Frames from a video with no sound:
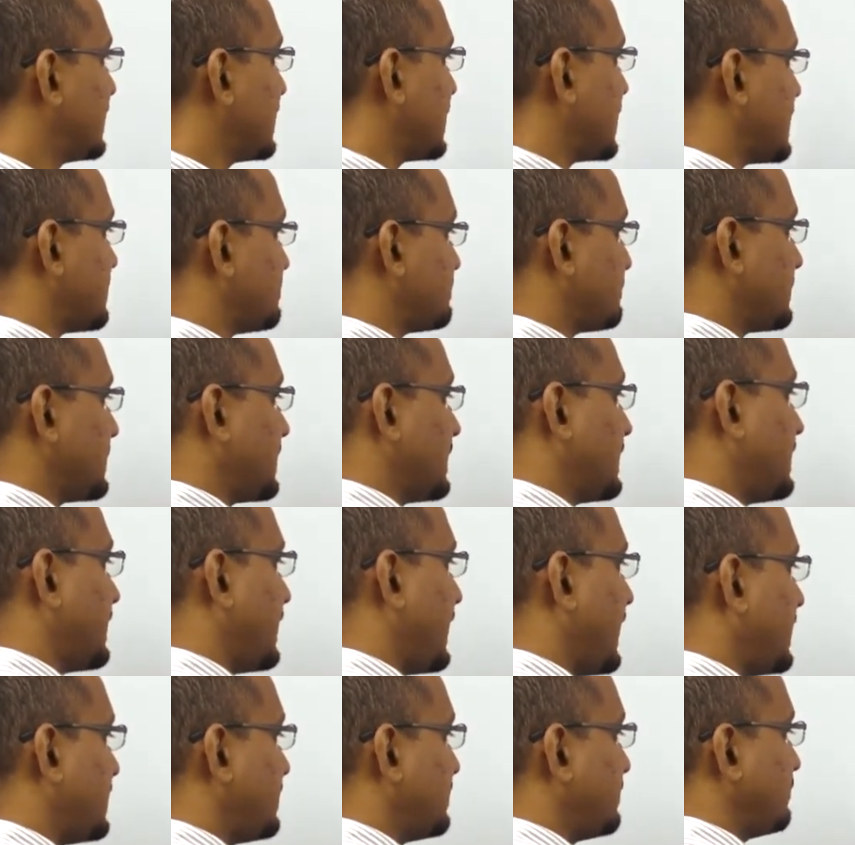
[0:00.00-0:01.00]

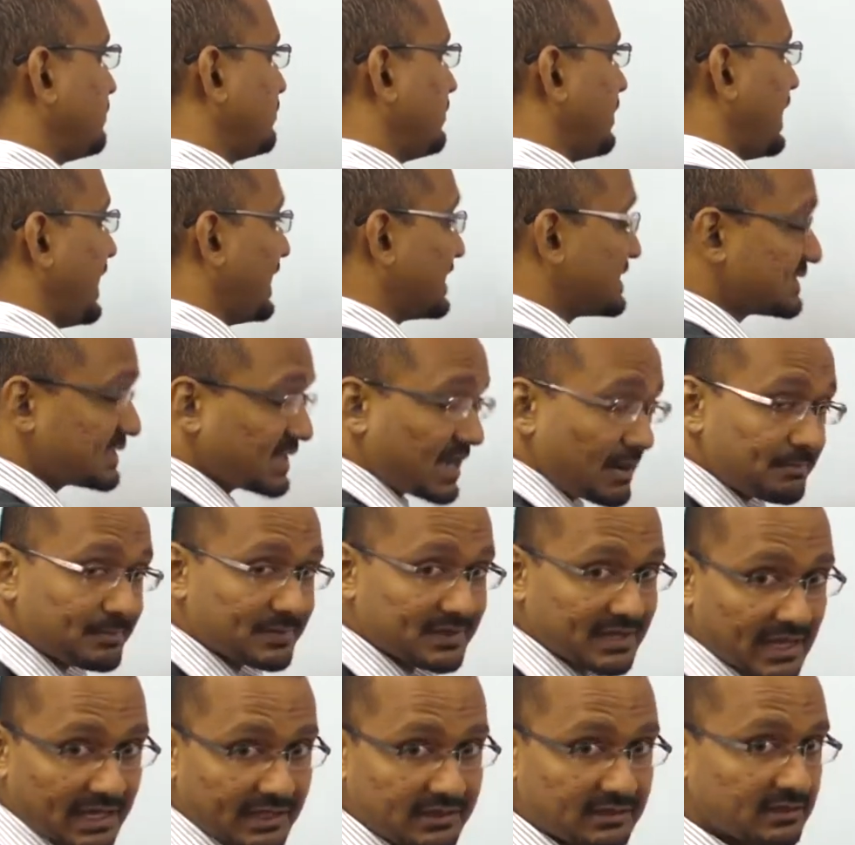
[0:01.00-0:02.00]
And
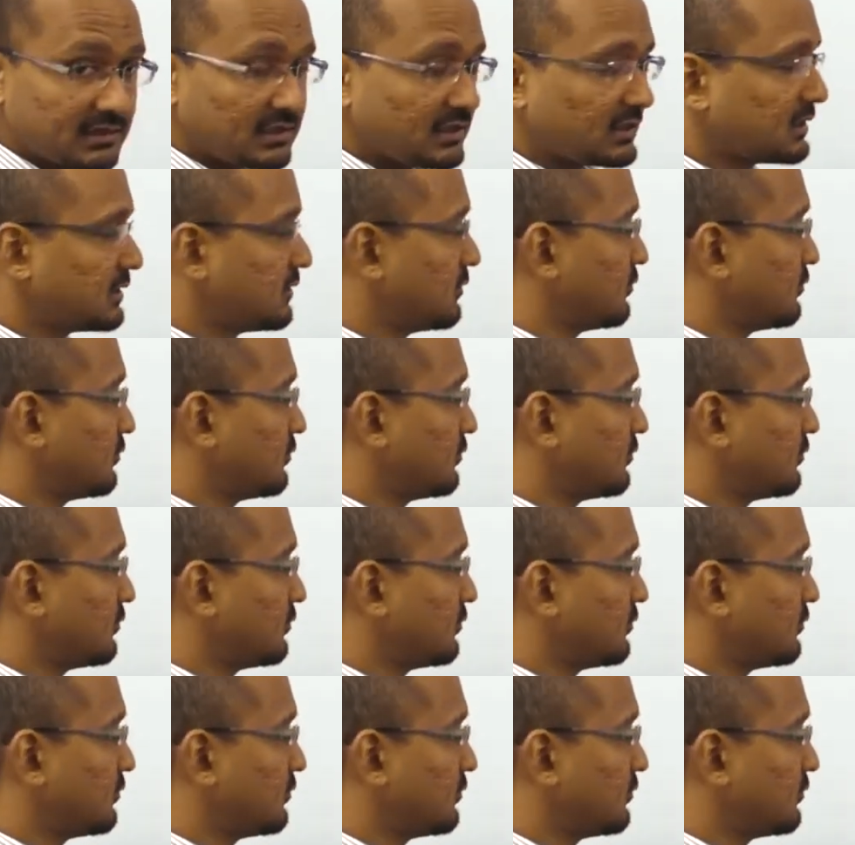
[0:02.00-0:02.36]
accept that